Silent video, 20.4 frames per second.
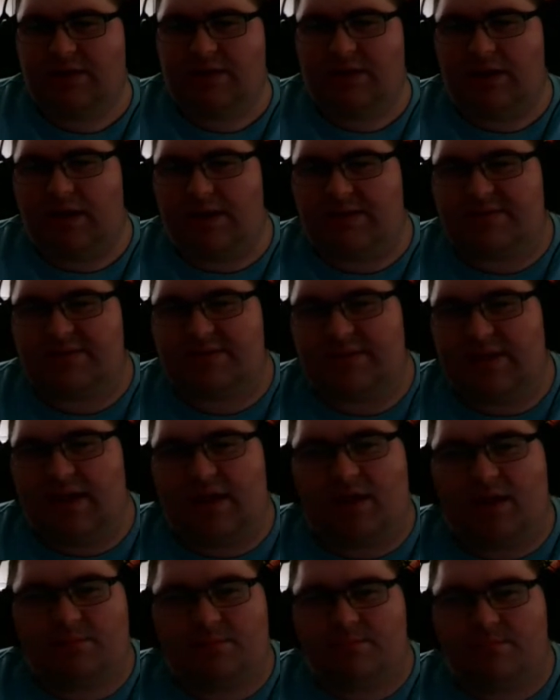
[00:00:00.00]

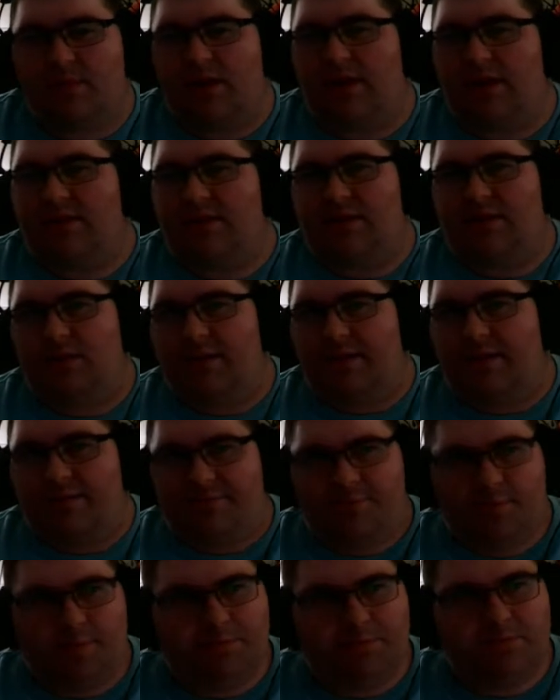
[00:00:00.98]
SCM, I think a lot of
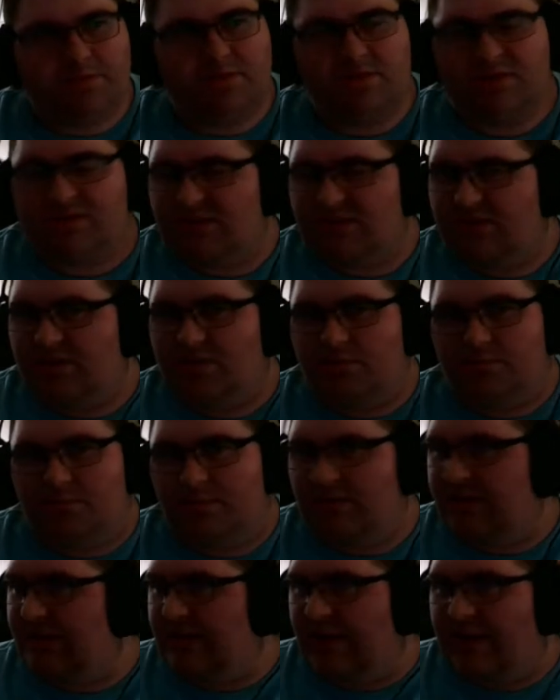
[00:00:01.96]
people just,
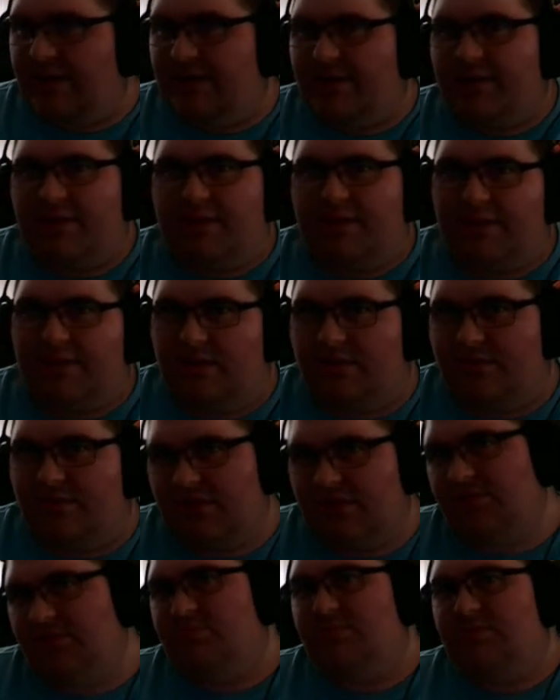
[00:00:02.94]
really like the
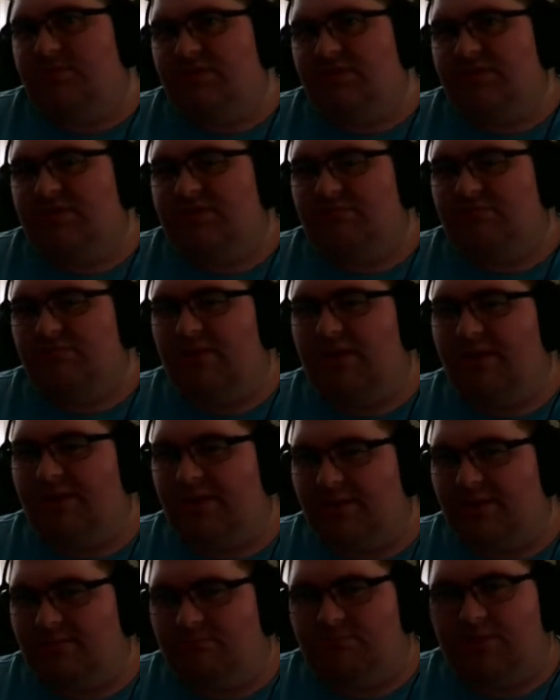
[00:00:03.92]
visuals. They
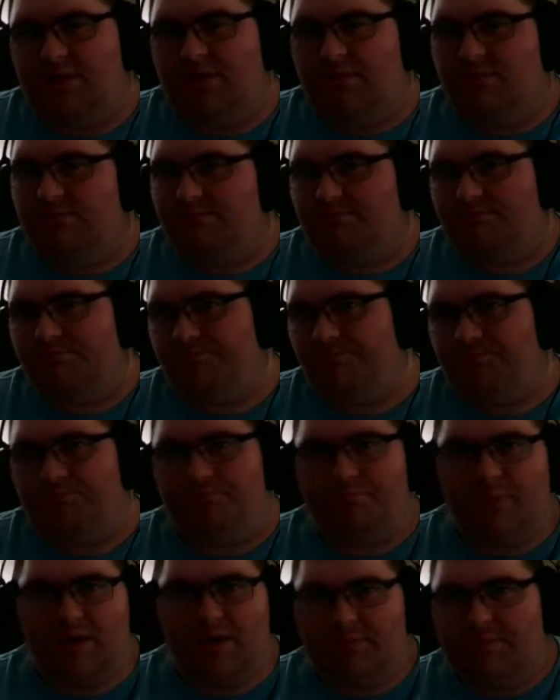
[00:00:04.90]

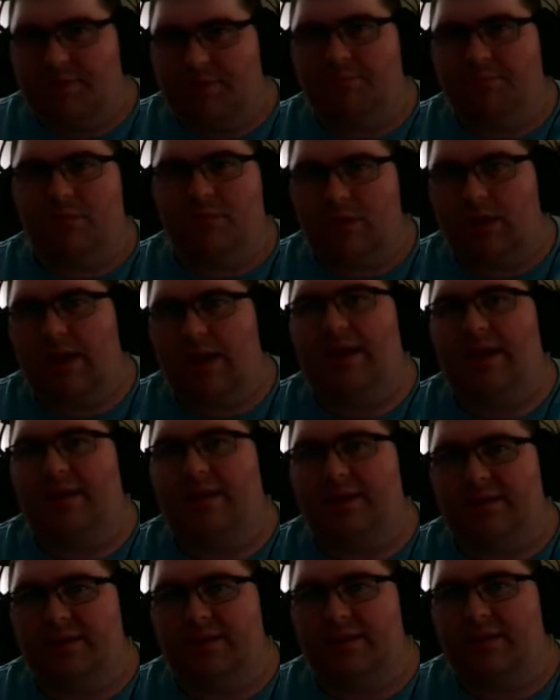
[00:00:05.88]
many people
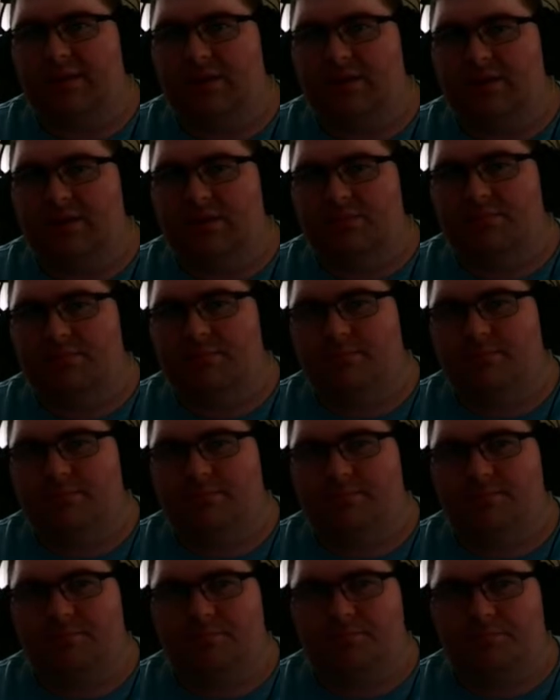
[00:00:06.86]
like the
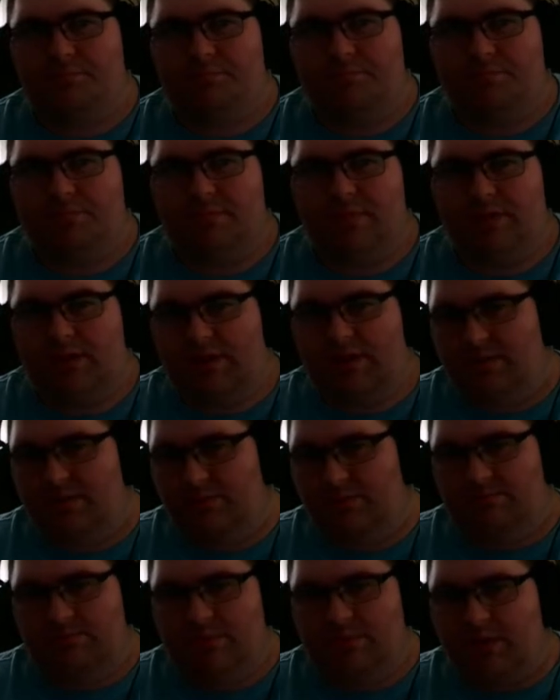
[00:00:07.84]
the
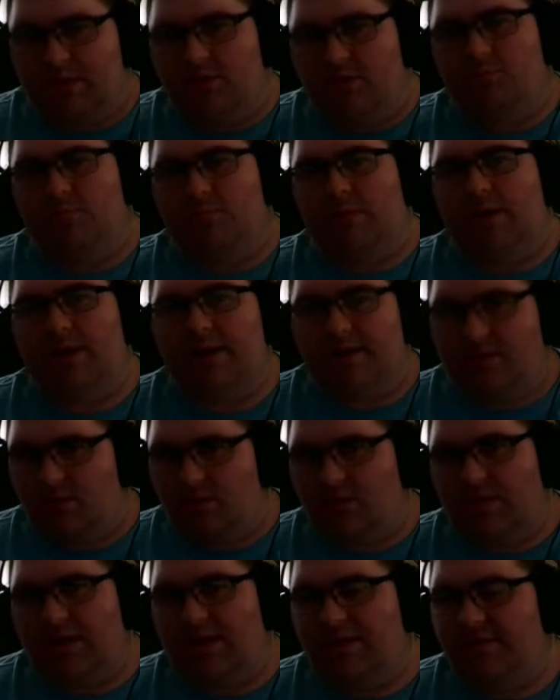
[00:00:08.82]
UI and
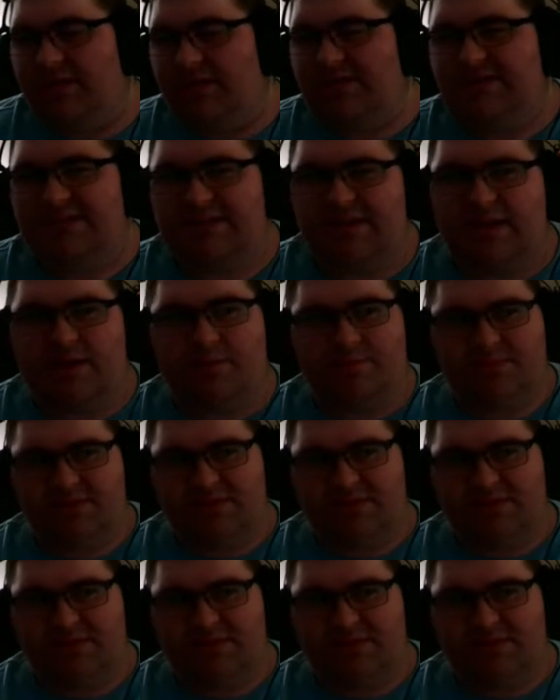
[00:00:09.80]
all that of SCM.